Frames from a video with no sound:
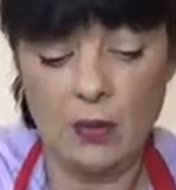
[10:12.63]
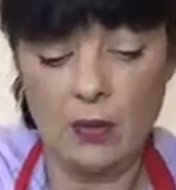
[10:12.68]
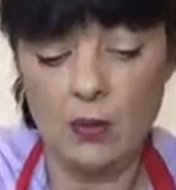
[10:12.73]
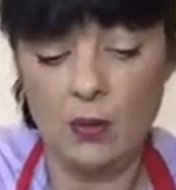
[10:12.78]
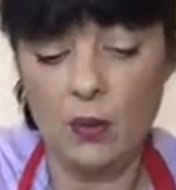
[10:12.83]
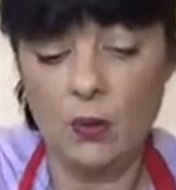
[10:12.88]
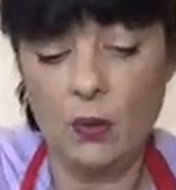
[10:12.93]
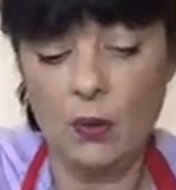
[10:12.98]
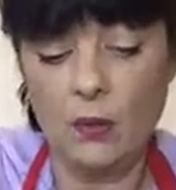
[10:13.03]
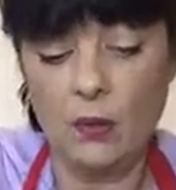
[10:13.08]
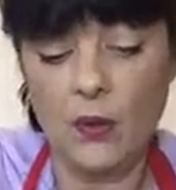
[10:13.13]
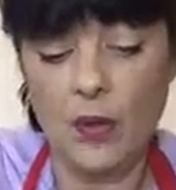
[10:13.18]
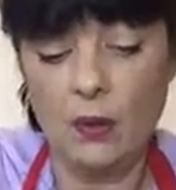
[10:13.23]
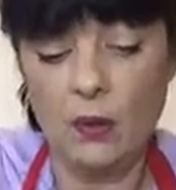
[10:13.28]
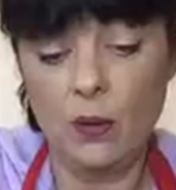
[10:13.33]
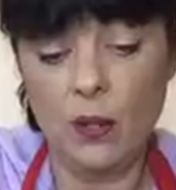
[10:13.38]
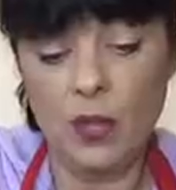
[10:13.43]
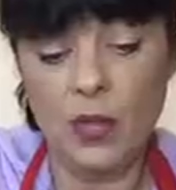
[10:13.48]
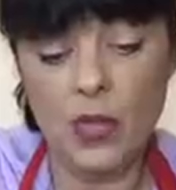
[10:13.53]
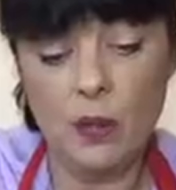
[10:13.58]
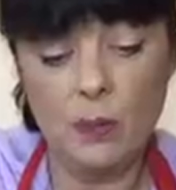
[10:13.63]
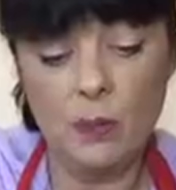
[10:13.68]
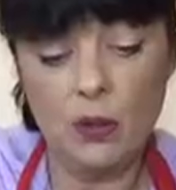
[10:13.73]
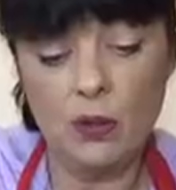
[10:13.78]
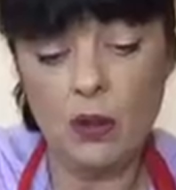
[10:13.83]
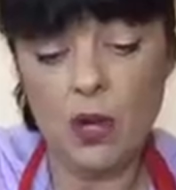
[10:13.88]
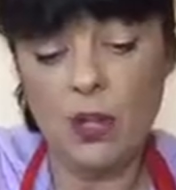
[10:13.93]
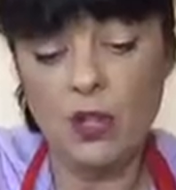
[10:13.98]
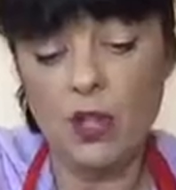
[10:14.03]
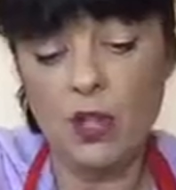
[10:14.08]
So I'm going to keep
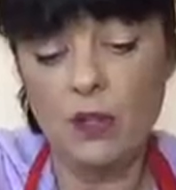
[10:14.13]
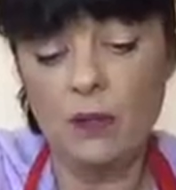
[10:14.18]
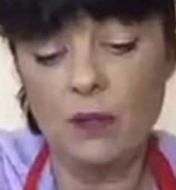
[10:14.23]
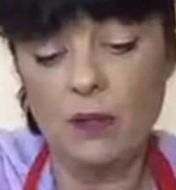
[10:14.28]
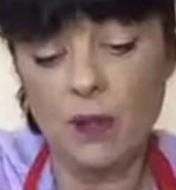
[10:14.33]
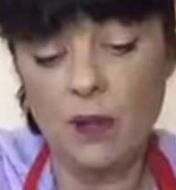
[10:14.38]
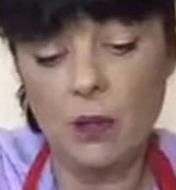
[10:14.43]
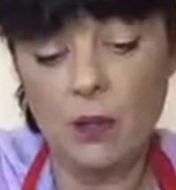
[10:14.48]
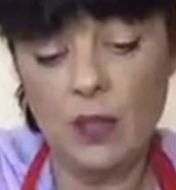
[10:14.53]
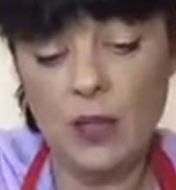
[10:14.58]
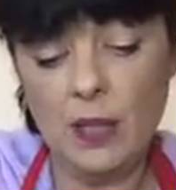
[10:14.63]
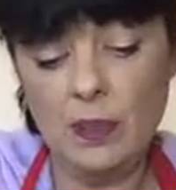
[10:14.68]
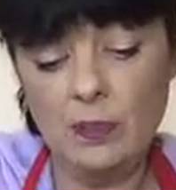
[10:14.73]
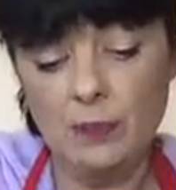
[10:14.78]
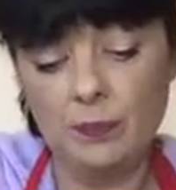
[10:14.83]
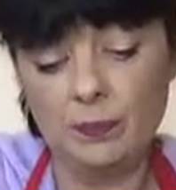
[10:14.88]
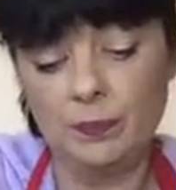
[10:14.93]
stretching and folding.